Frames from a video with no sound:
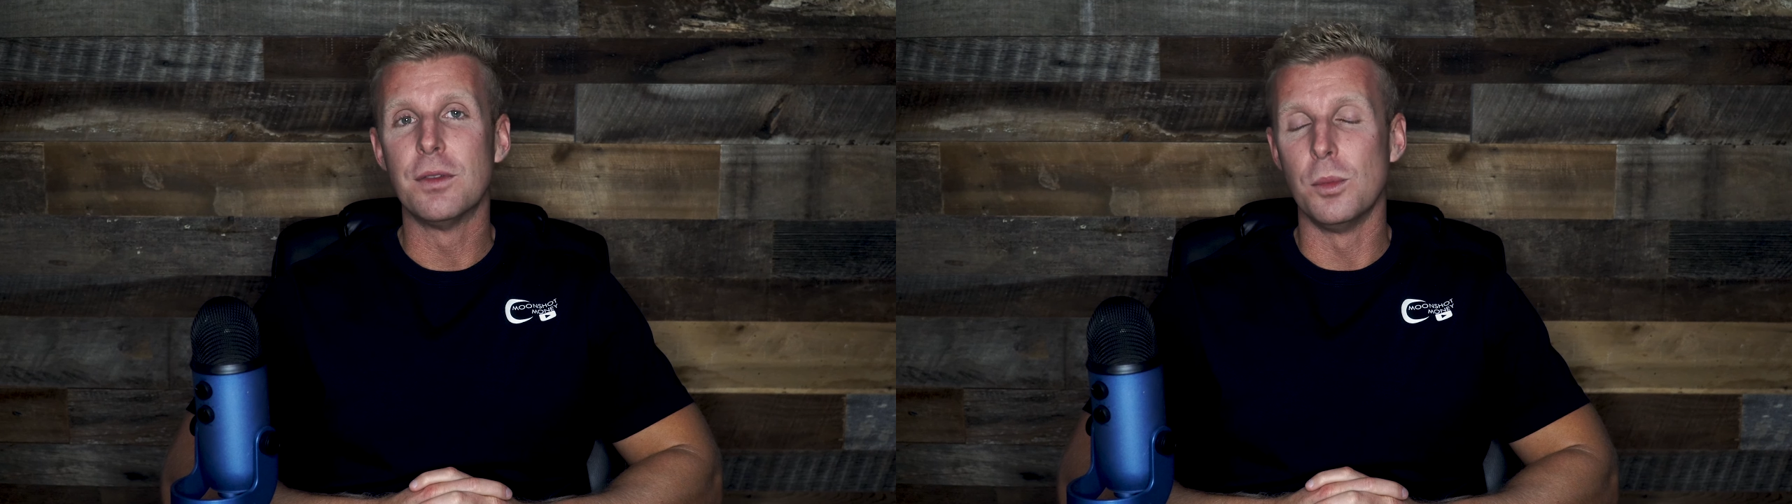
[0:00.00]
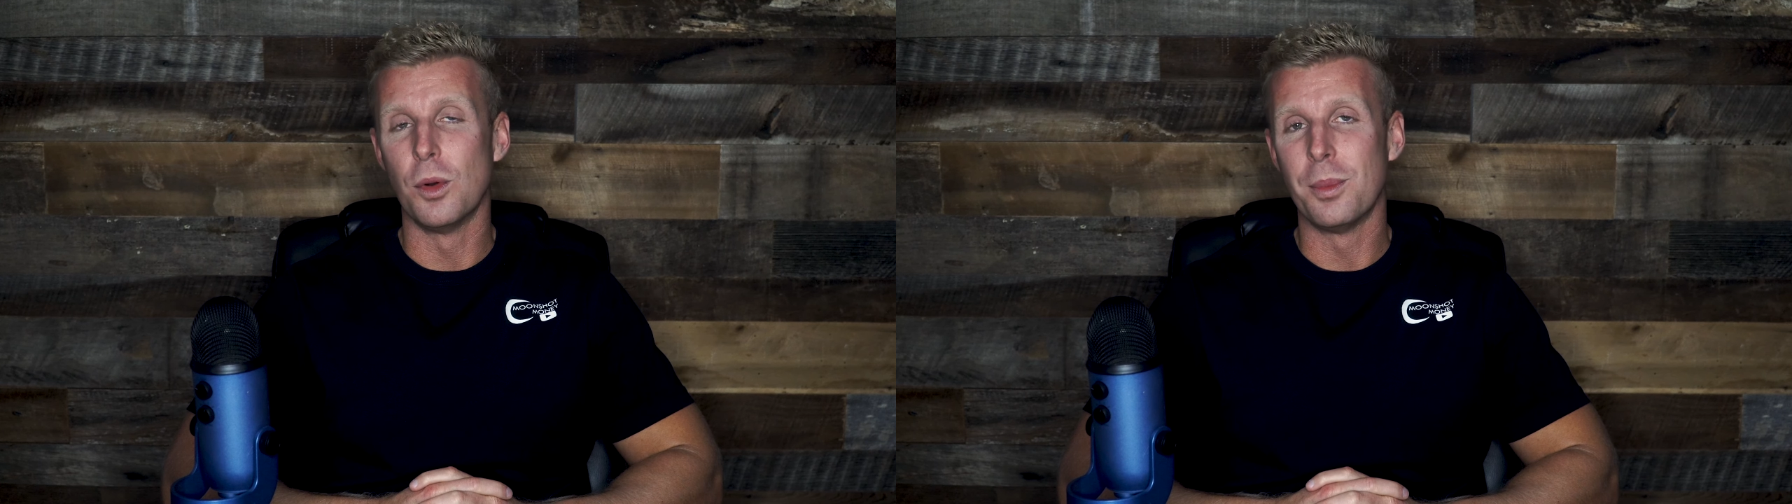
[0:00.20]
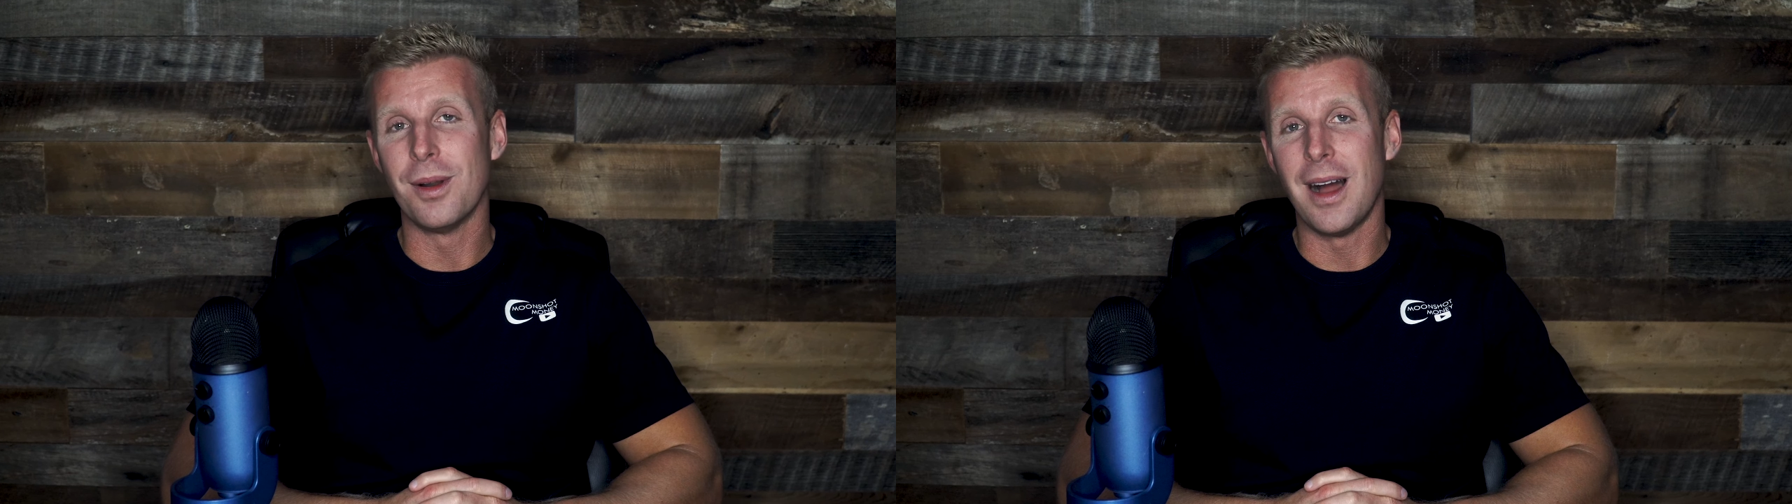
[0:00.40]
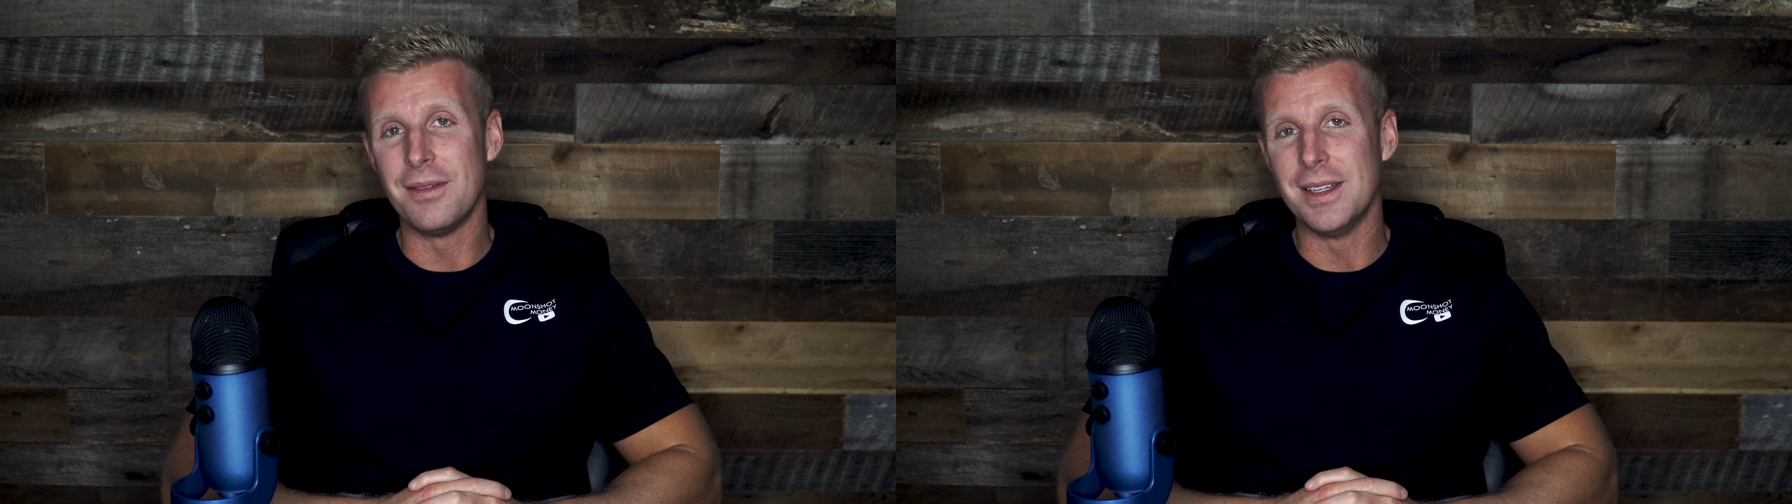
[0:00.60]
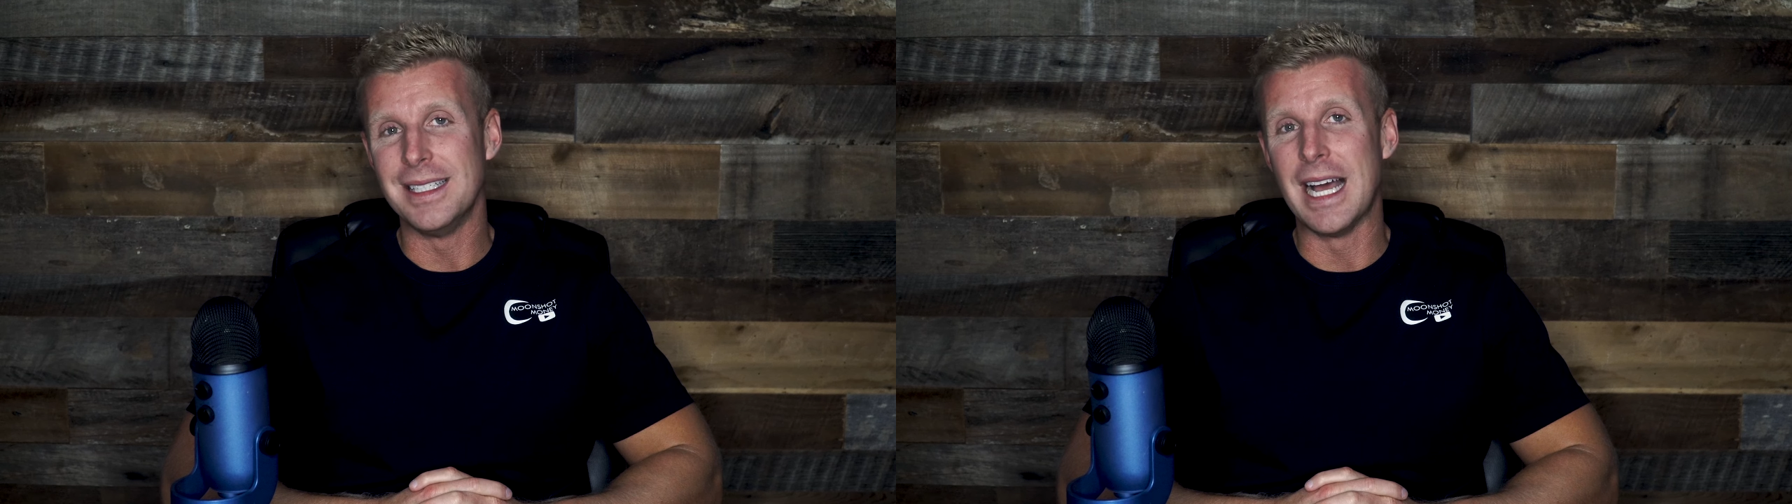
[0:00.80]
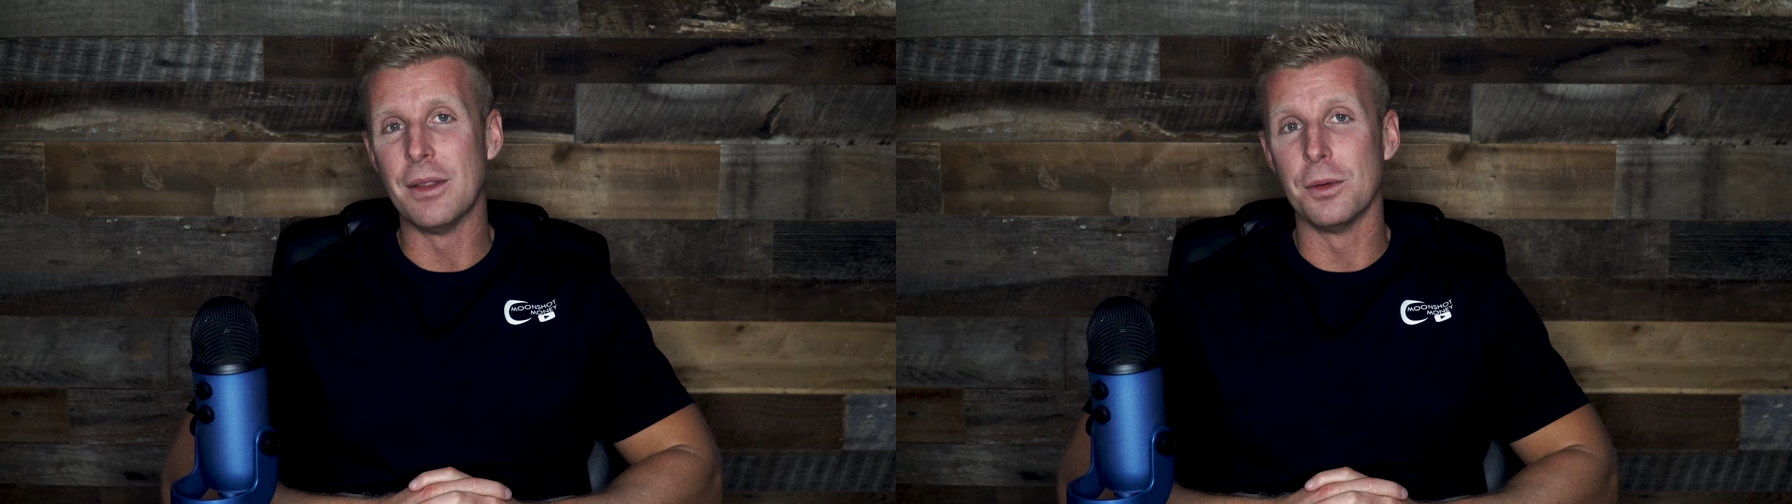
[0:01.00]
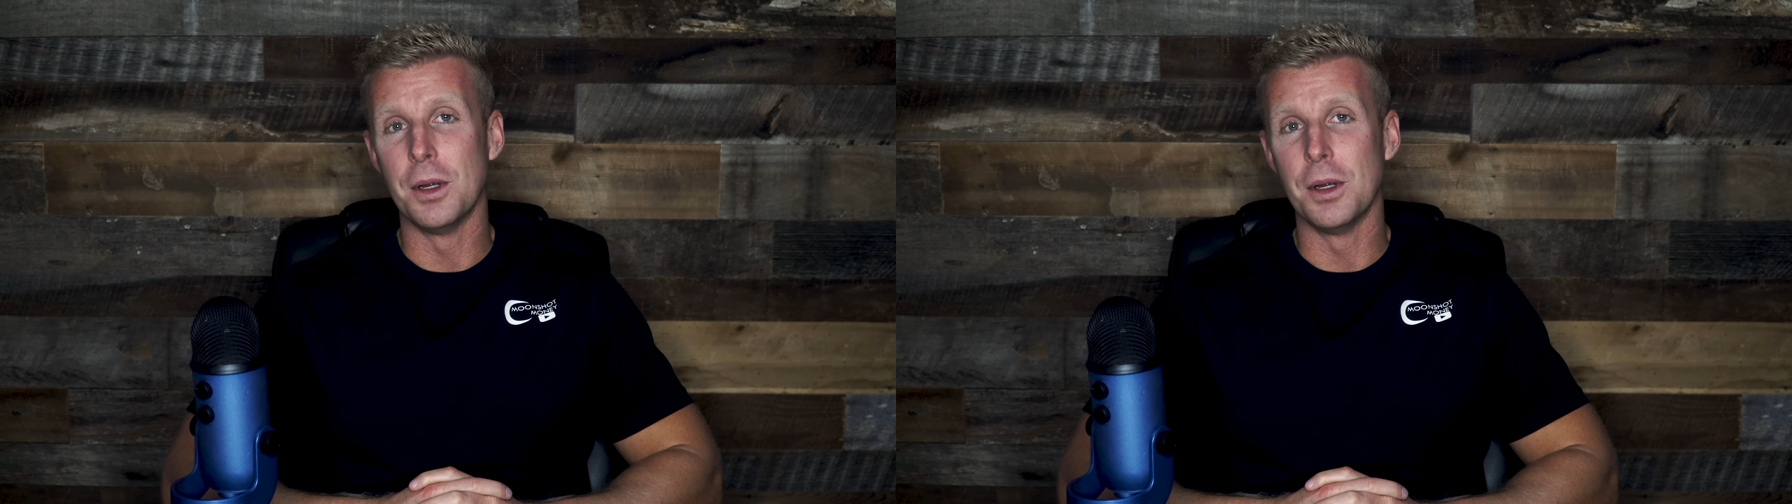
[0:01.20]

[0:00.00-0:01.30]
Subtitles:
for more profit down